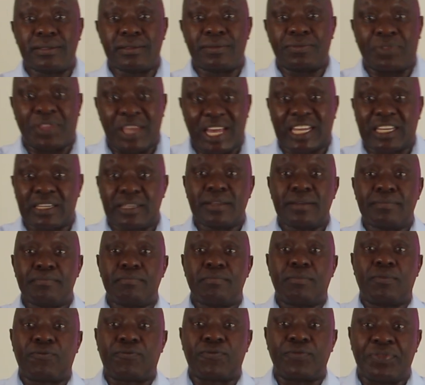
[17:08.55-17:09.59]

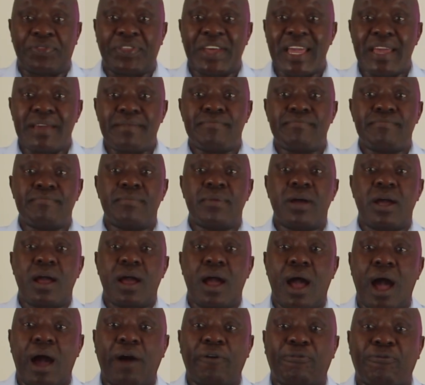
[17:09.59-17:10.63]
them
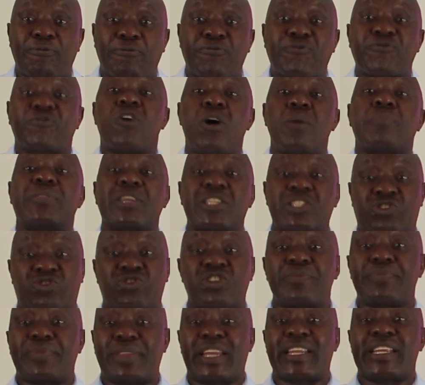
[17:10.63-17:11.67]
from the
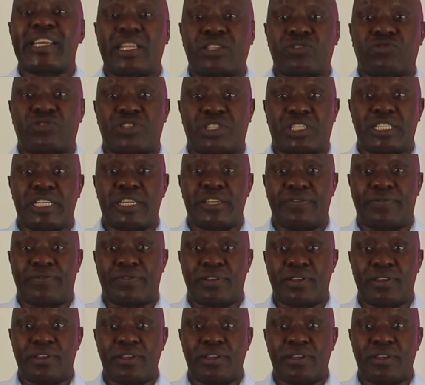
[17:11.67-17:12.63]
dream that he had received.